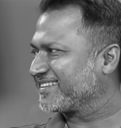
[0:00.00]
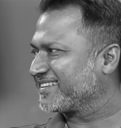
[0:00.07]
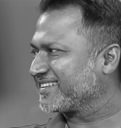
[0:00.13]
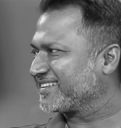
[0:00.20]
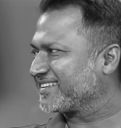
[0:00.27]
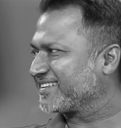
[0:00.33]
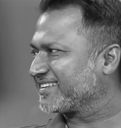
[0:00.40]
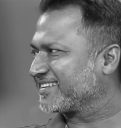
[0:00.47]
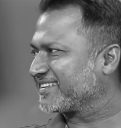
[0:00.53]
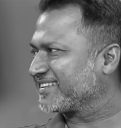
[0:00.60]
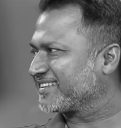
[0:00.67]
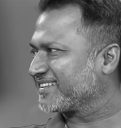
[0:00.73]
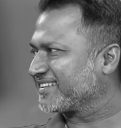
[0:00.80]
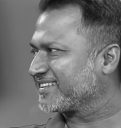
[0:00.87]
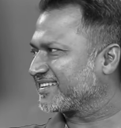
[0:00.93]

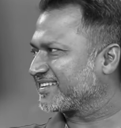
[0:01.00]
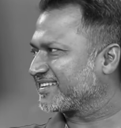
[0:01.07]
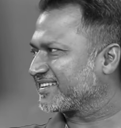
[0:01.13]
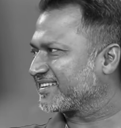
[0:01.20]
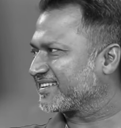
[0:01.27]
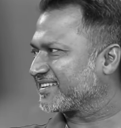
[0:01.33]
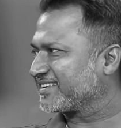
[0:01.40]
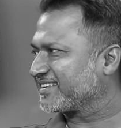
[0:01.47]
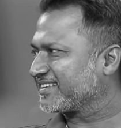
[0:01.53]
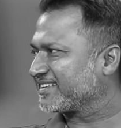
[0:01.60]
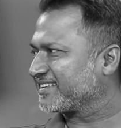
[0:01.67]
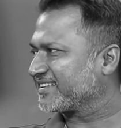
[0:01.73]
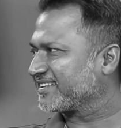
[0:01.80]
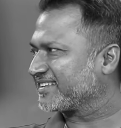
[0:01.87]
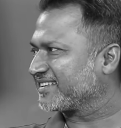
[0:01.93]

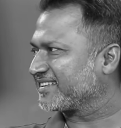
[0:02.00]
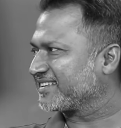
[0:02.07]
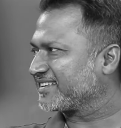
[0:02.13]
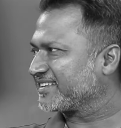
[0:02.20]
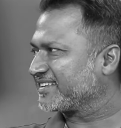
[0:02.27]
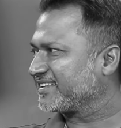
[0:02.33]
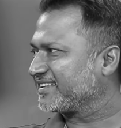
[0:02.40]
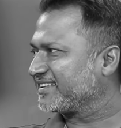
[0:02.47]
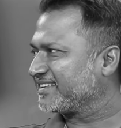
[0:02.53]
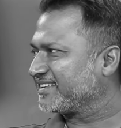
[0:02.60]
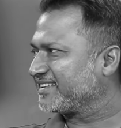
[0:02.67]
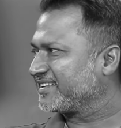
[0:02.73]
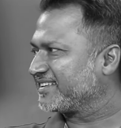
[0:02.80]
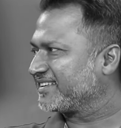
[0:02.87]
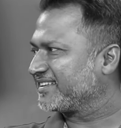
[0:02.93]

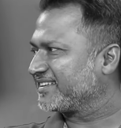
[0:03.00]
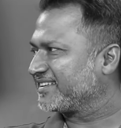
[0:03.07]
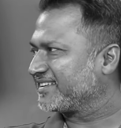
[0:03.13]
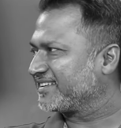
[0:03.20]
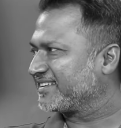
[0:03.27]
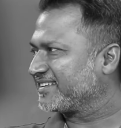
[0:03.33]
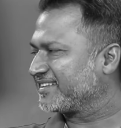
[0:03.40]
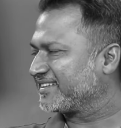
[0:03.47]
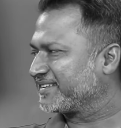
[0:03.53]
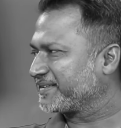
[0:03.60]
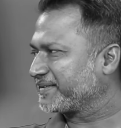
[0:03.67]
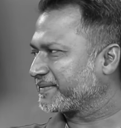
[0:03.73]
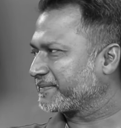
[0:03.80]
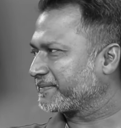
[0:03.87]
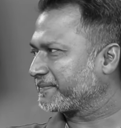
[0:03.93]

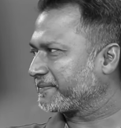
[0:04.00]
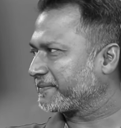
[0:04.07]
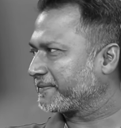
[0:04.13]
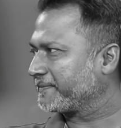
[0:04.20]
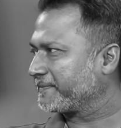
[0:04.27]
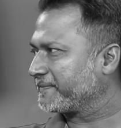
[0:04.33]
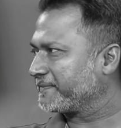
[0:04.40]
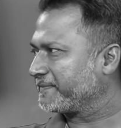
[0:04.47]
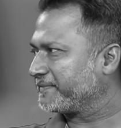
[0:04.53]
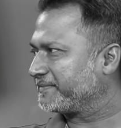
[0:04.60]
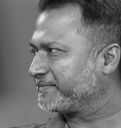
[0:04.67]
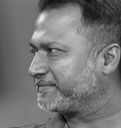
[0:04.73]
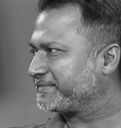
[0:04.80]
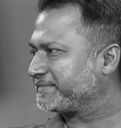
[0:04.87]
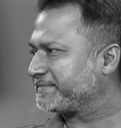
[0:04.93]

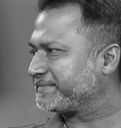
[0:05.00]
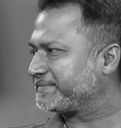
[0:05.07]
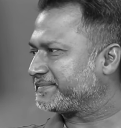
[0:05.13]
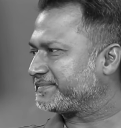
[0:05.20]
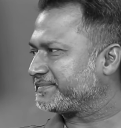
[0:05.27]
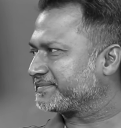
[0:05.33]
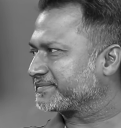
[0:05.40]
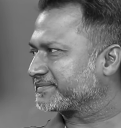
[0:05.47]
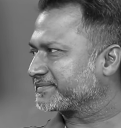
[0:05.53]
(not speaking)